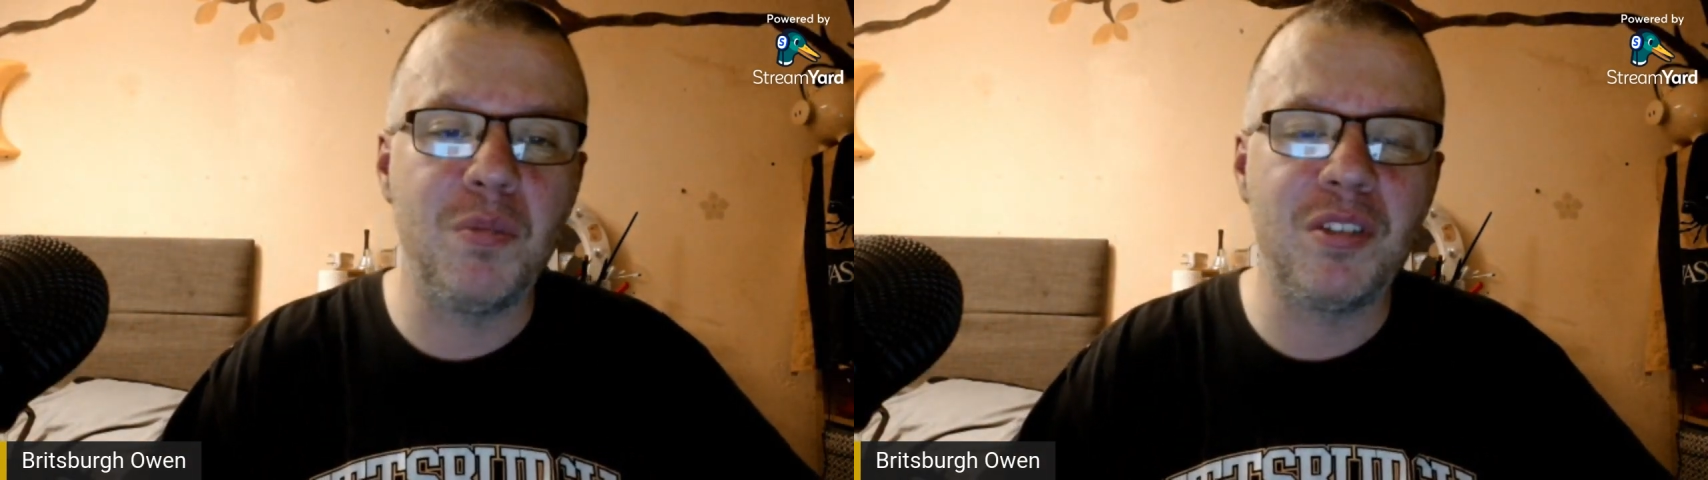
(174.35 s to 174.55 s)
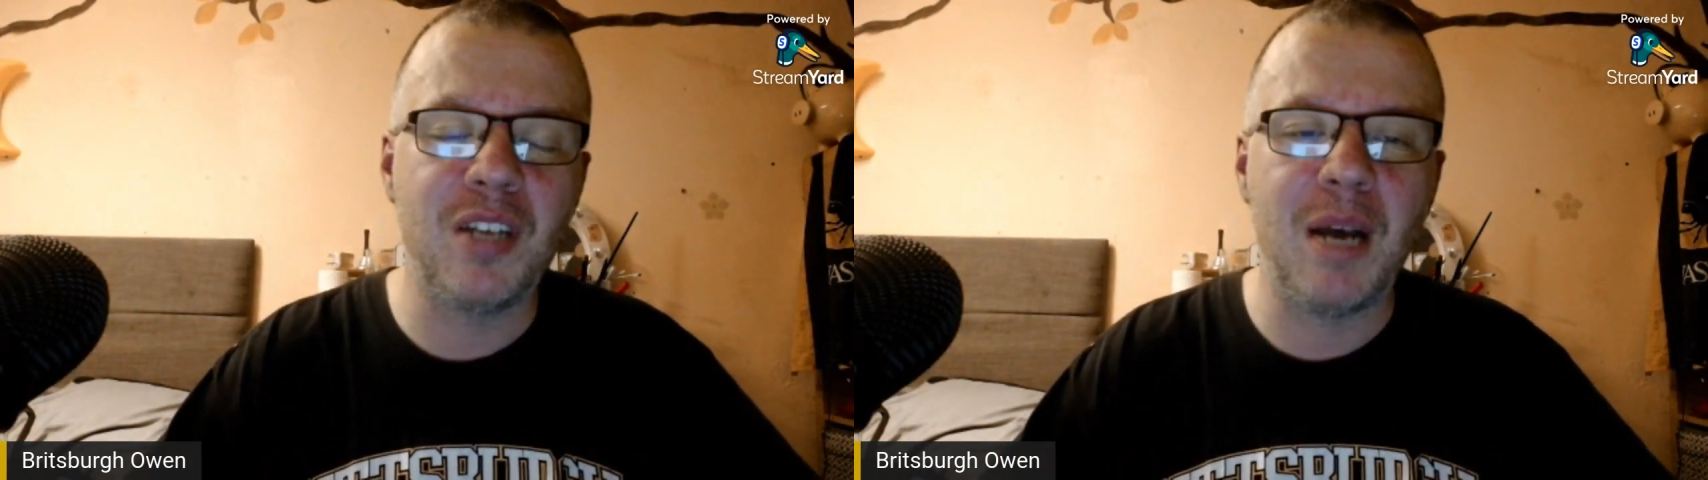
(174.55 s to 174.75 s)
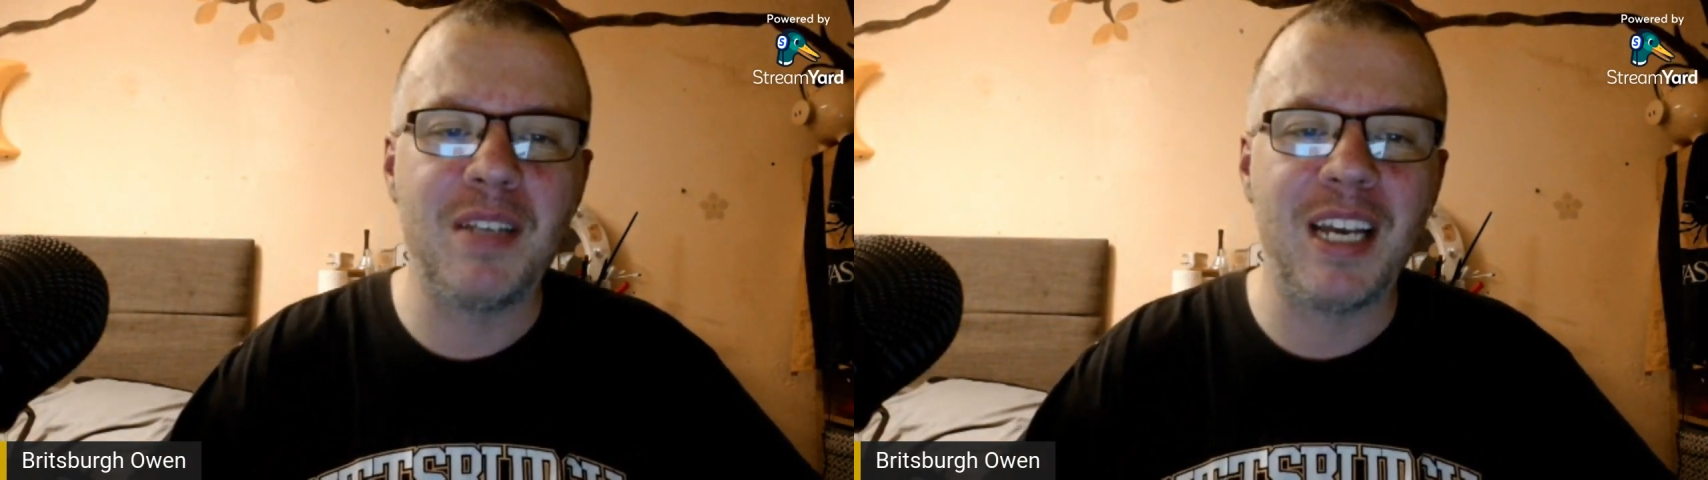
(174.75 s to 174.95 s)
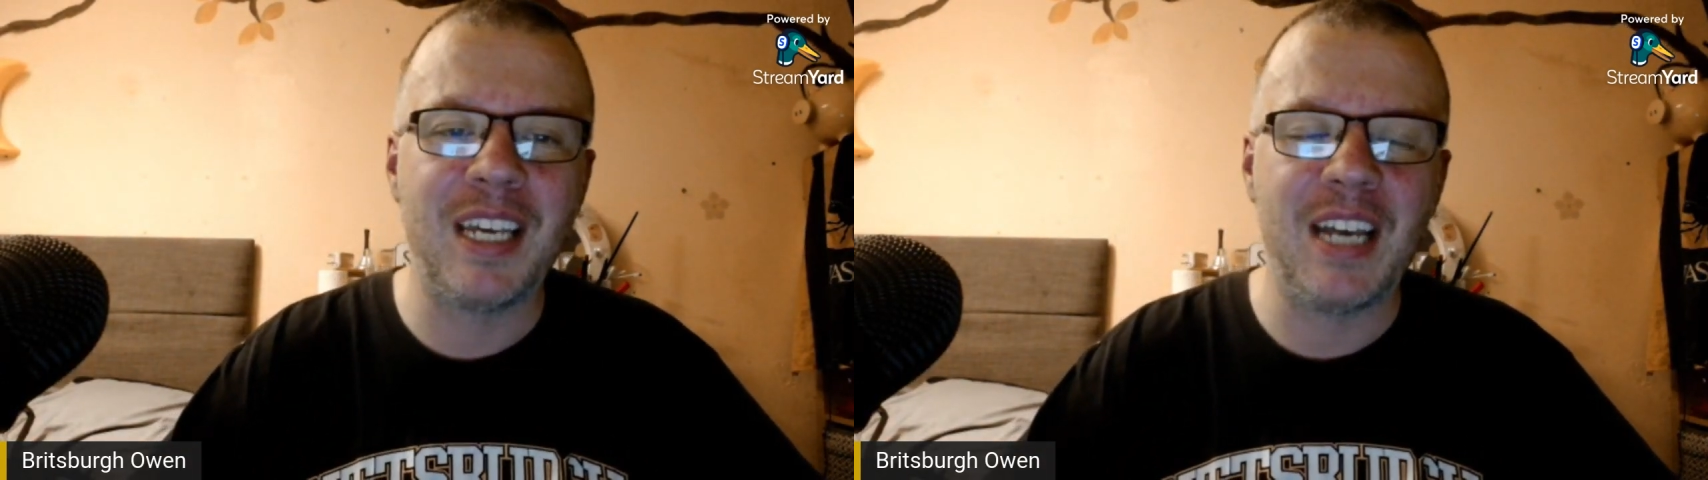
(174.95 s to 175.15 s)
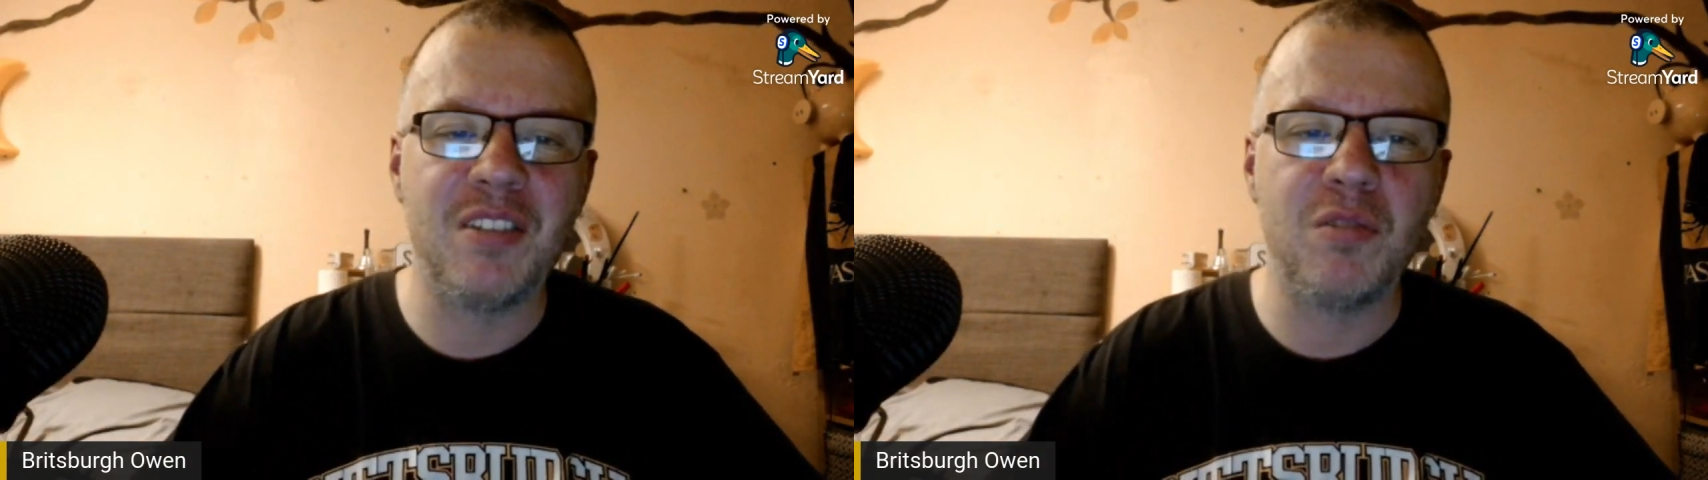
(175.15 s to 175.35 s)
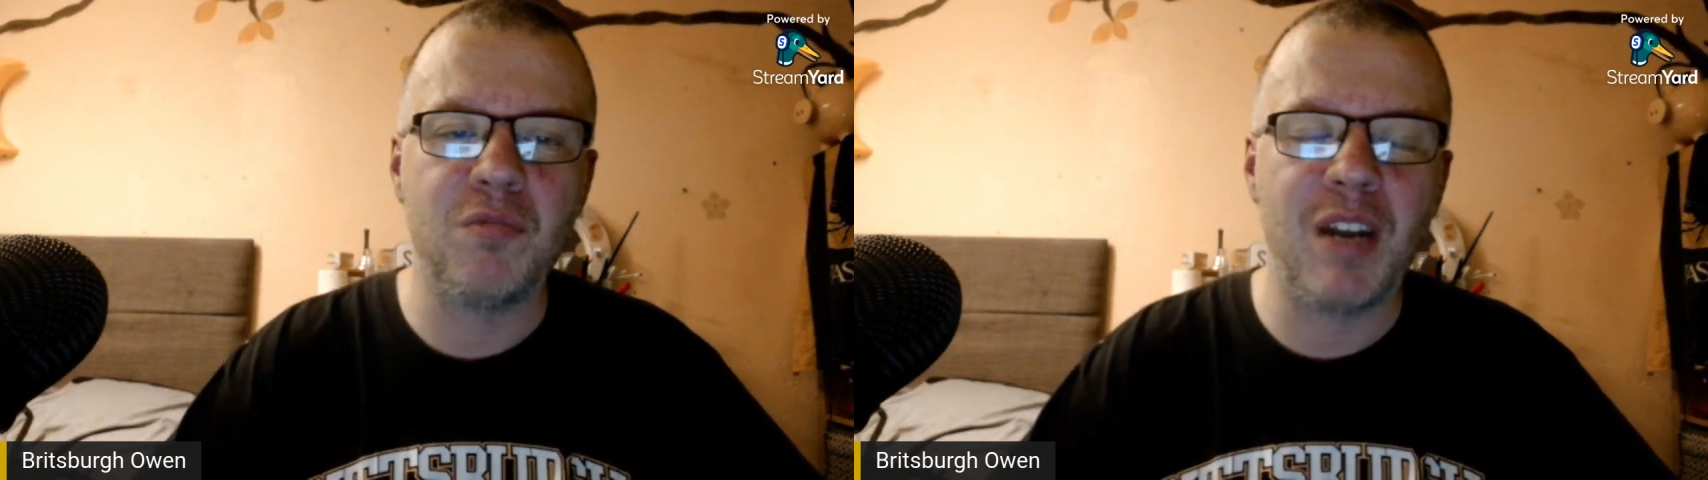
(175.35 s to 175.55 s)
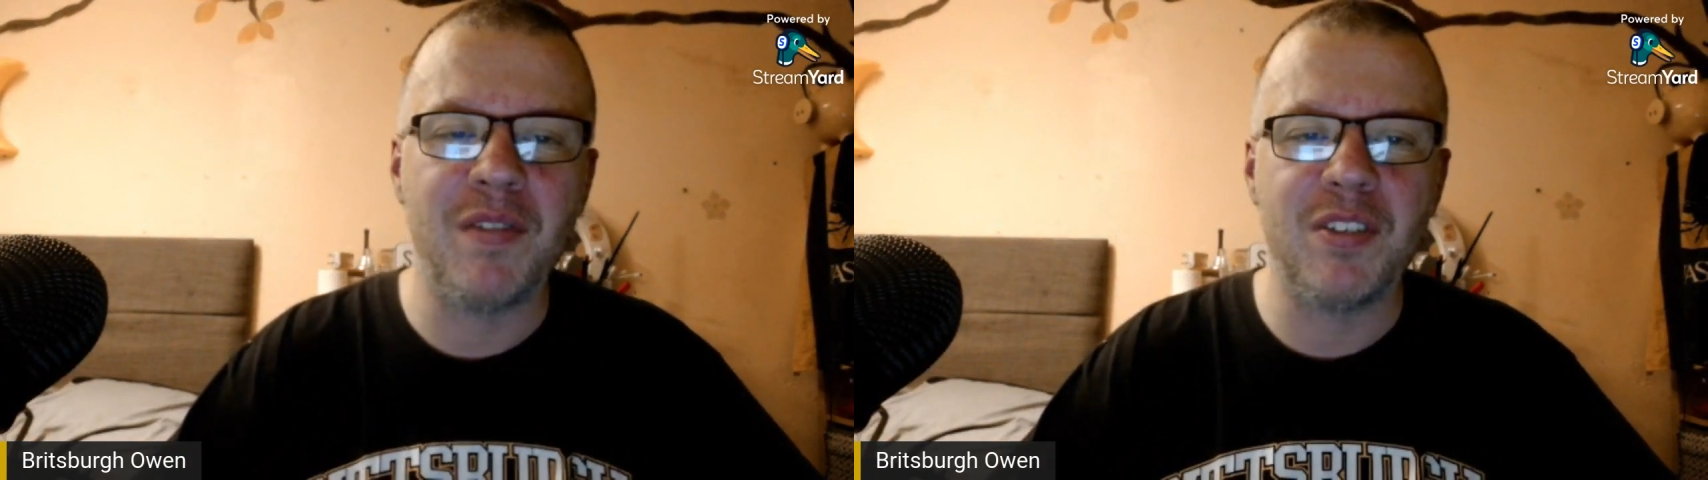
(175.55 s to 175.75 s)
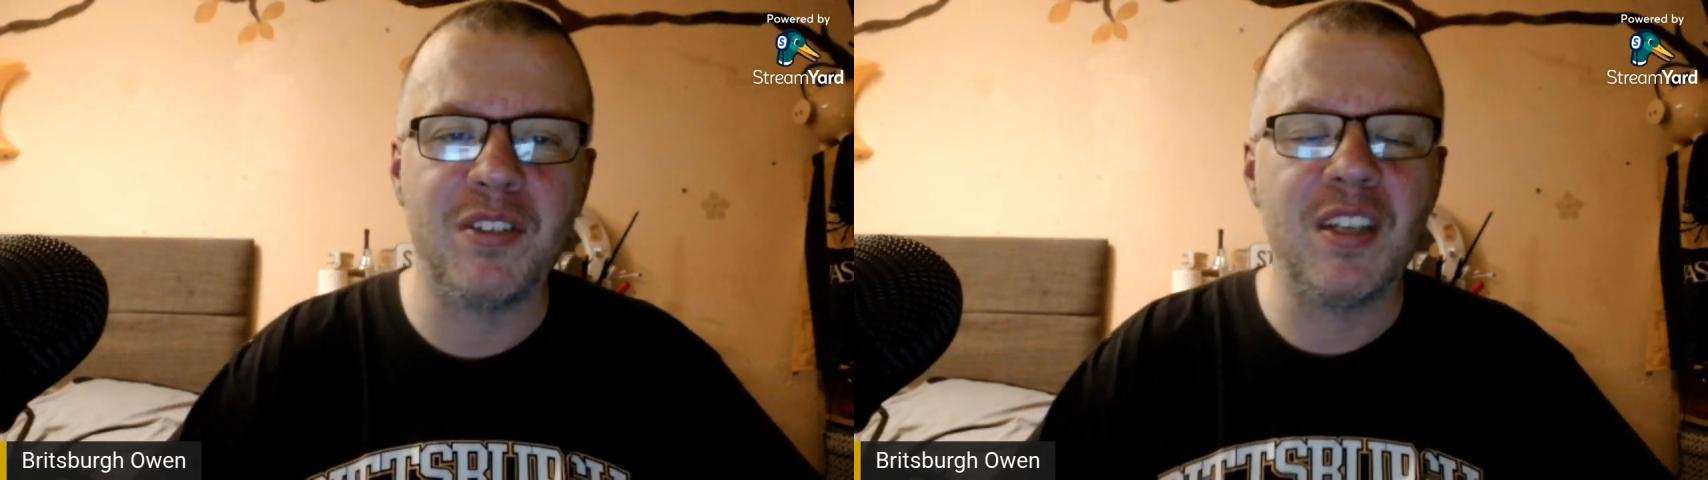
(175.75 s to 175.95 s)
of times against the
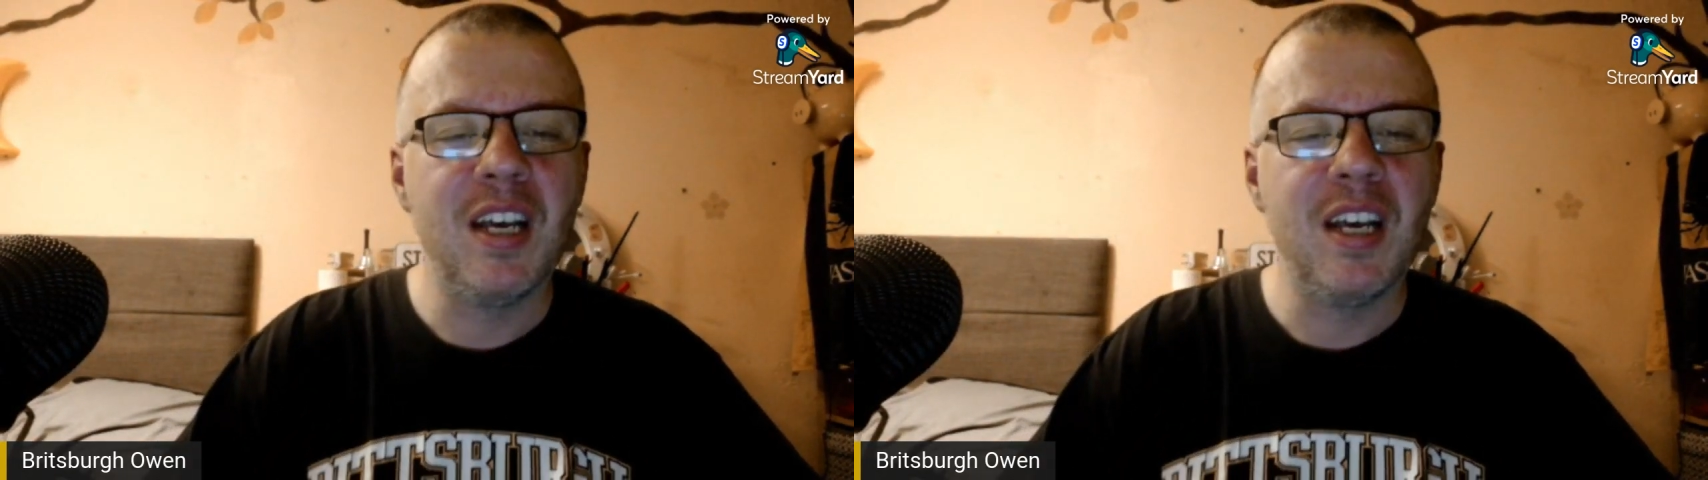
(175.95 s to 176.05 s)
Ravens.